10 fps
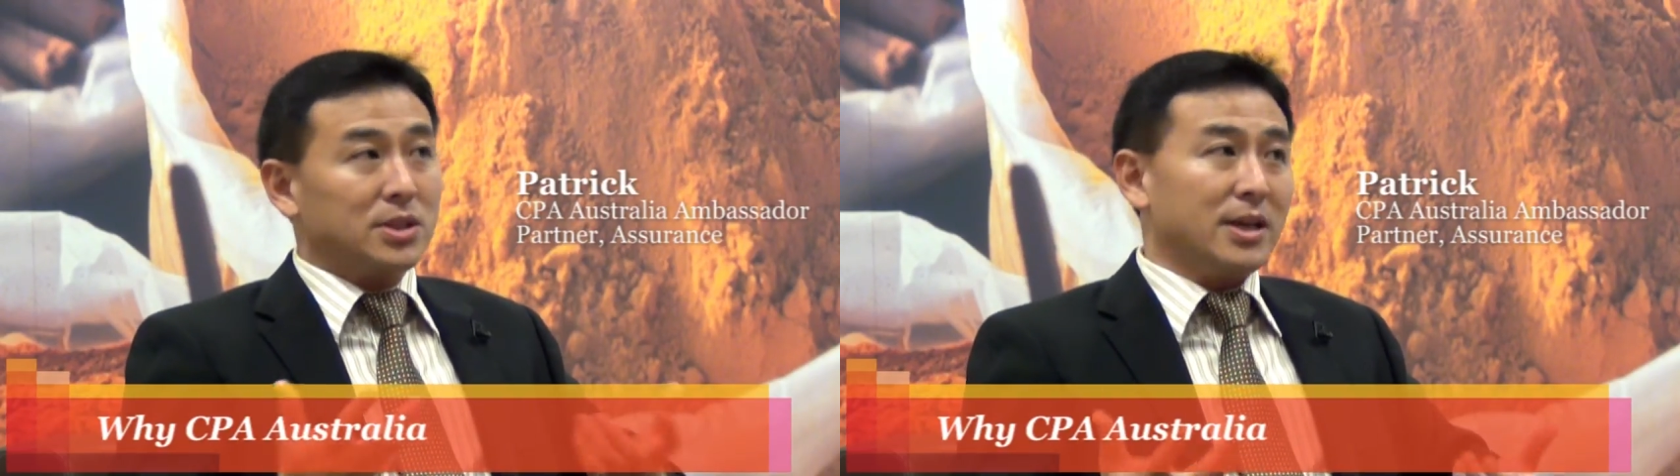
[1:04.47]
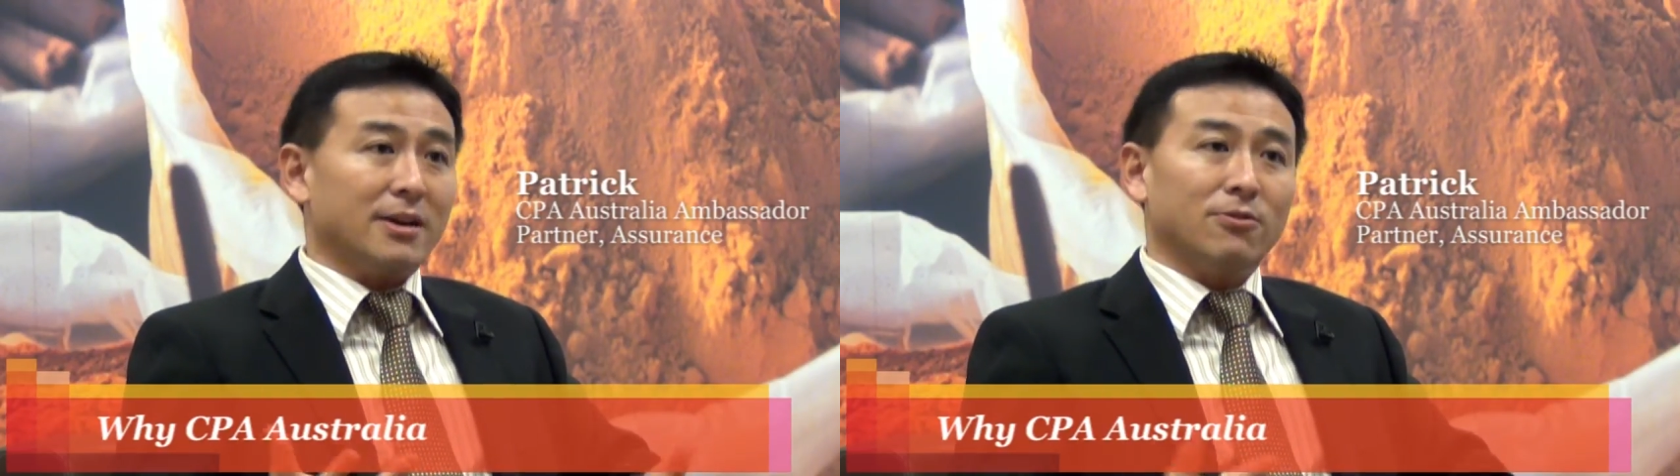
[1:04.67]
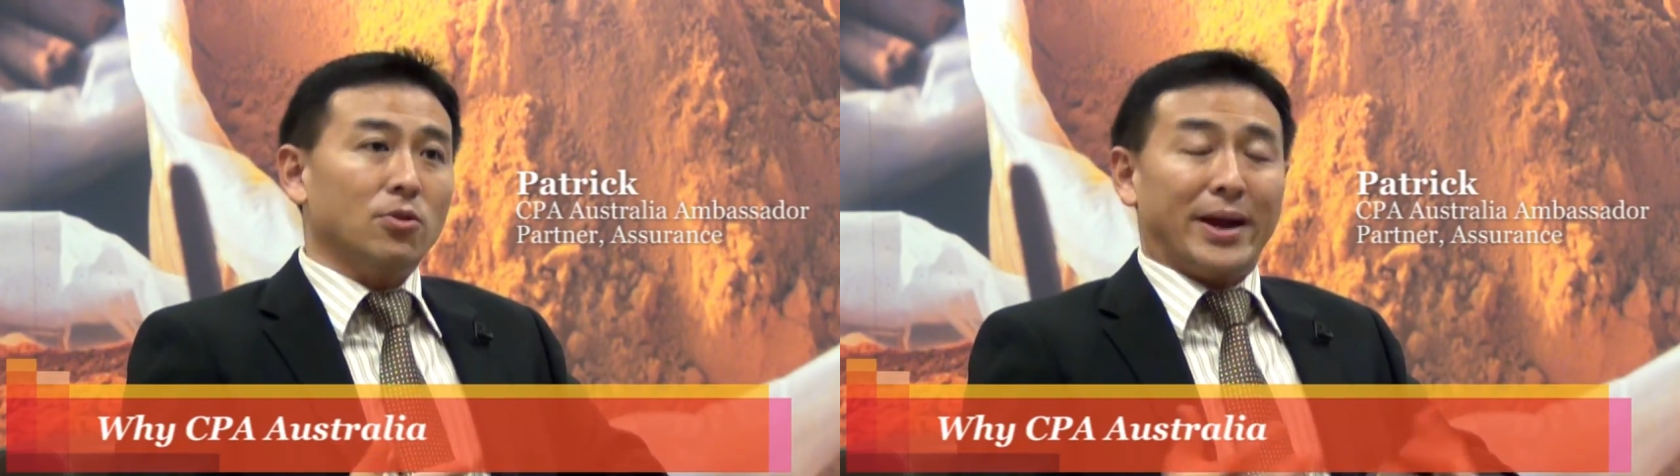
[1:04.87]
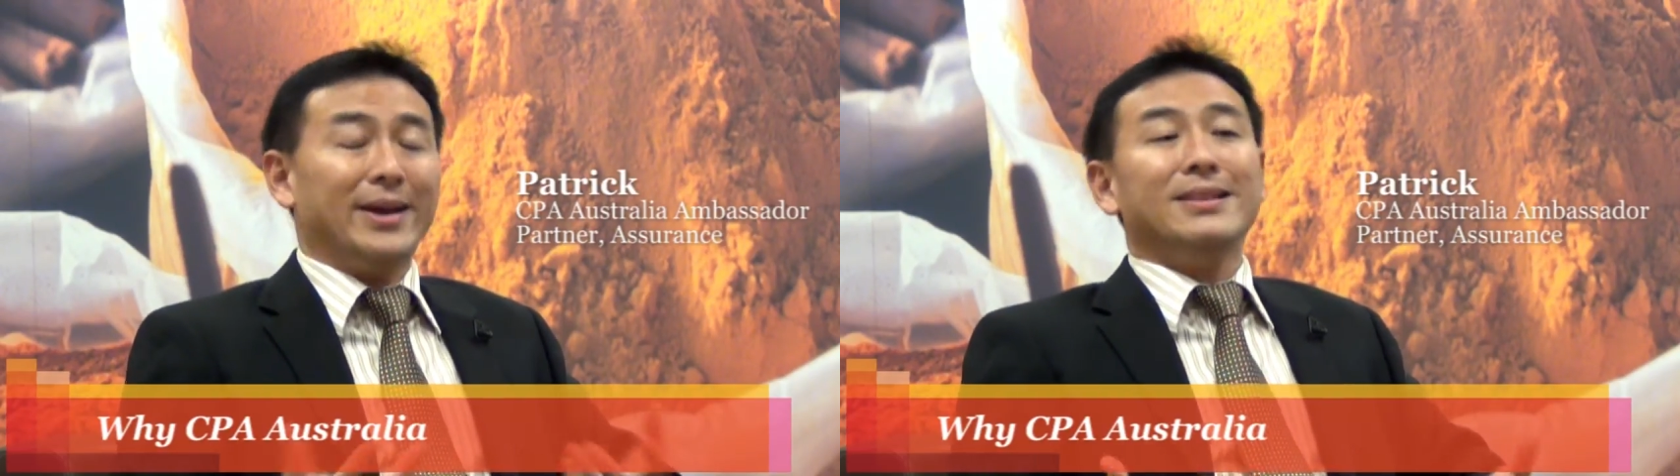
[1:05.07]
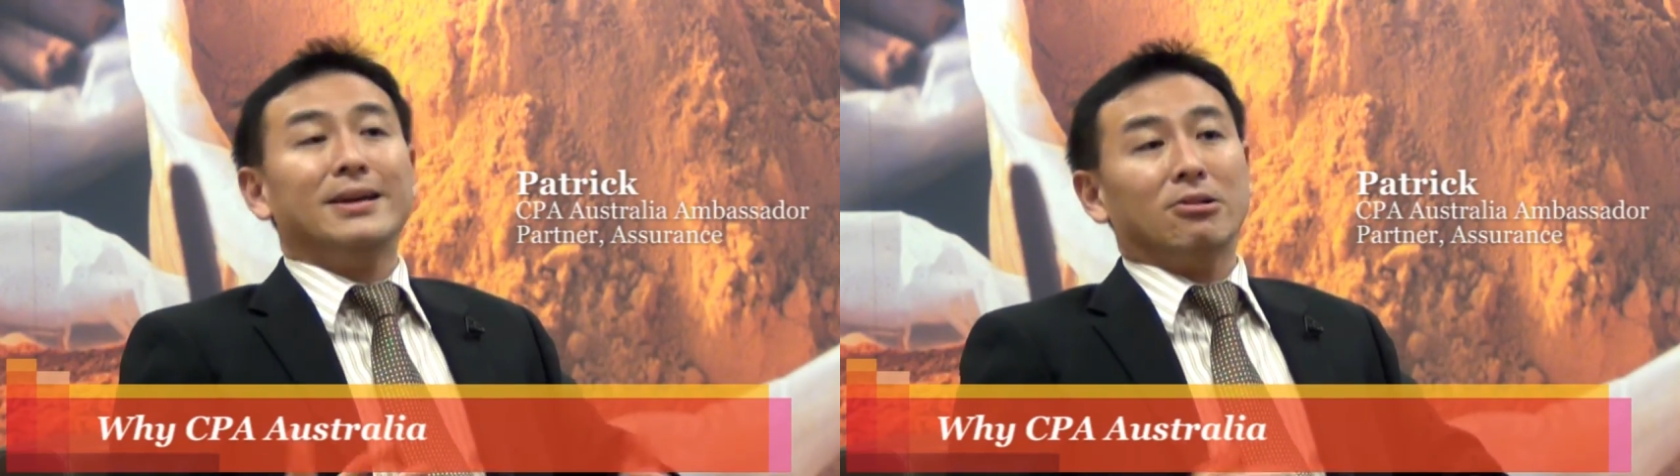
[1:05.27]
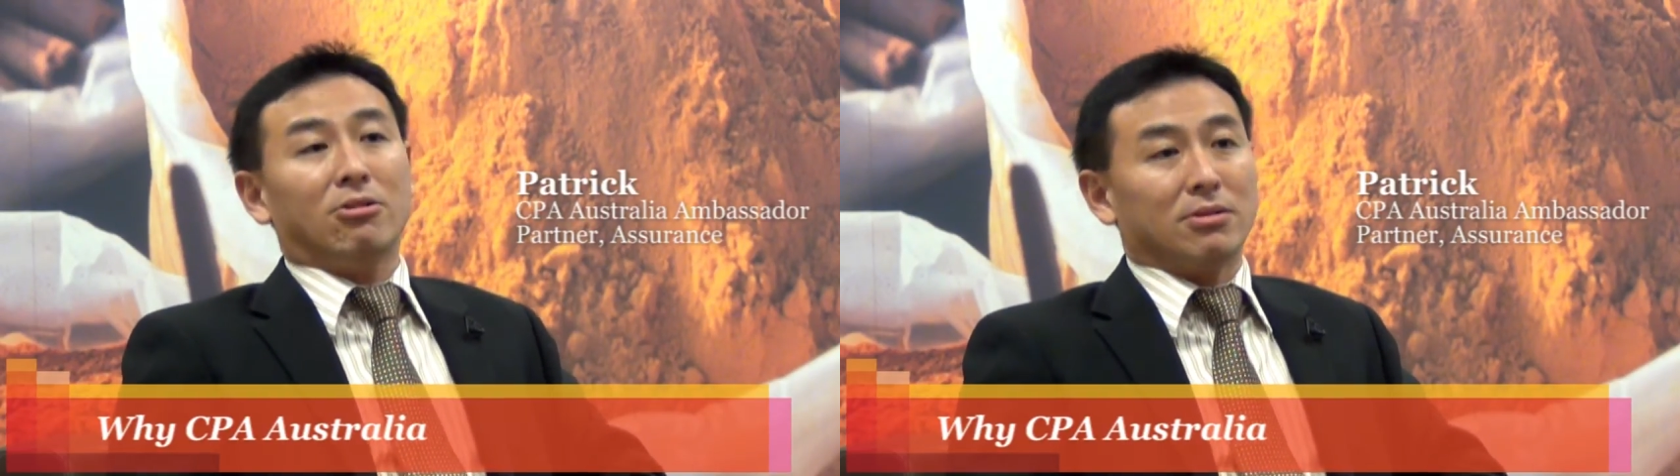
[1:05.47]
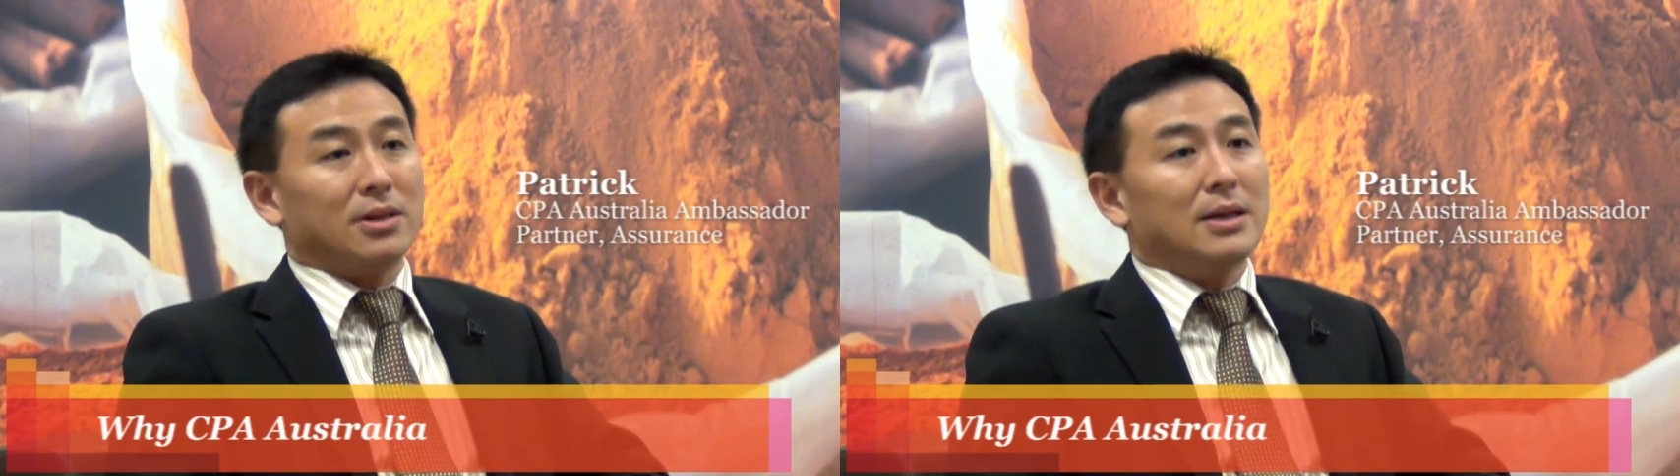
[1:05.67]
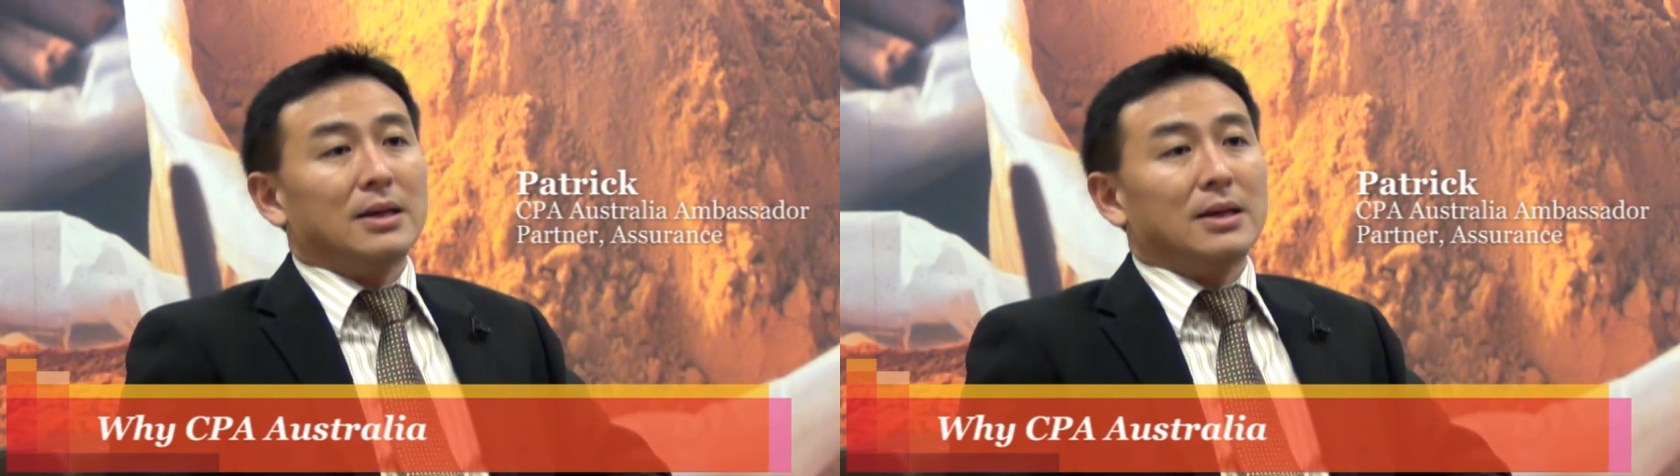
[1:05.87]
CFO, anything at all,